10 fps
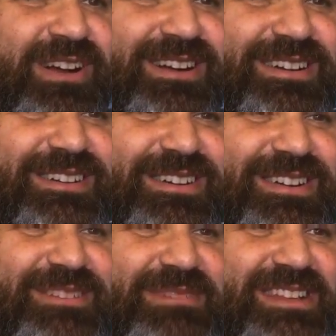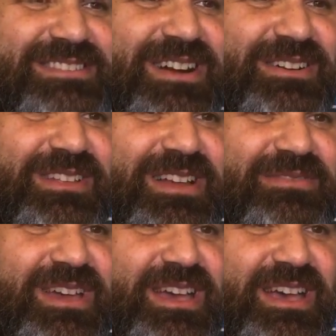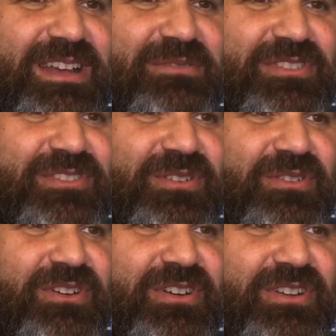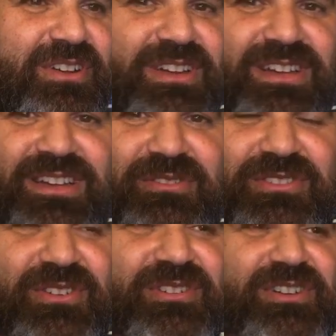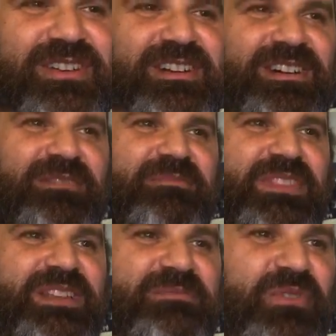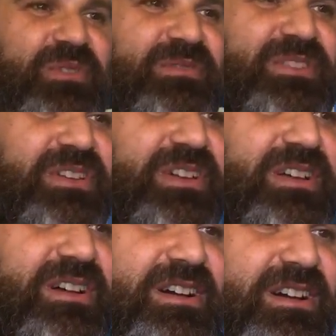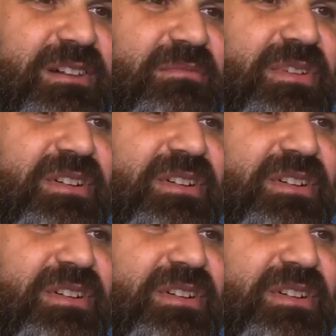heard in my entire life, and it was so good. He was so good, um, but then he moved. Um,